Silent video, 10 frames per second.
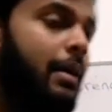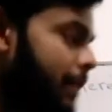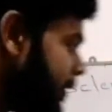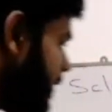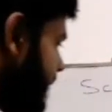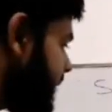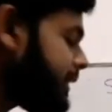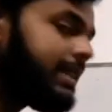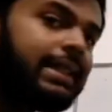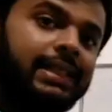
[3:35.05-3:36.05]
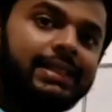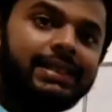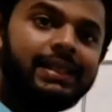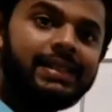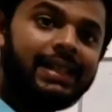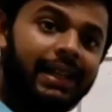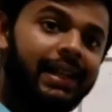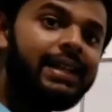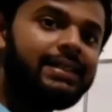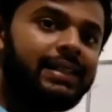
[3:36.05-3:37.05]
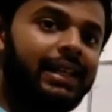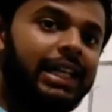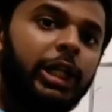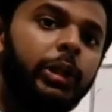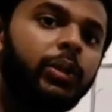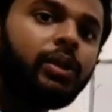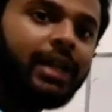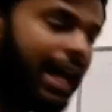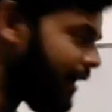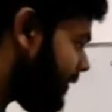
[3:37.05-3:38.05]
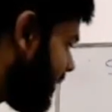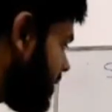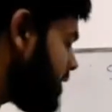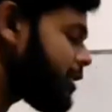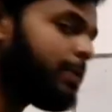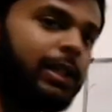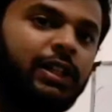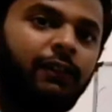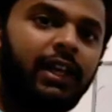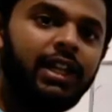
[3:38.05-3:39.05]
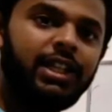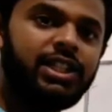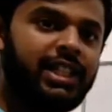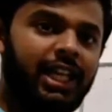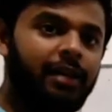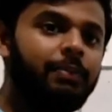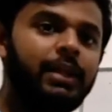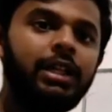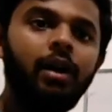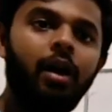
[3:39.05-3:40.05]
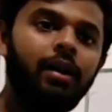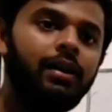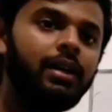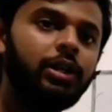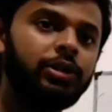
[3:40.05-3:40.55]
But when you consider sclerite cell, they do not have a specific shape.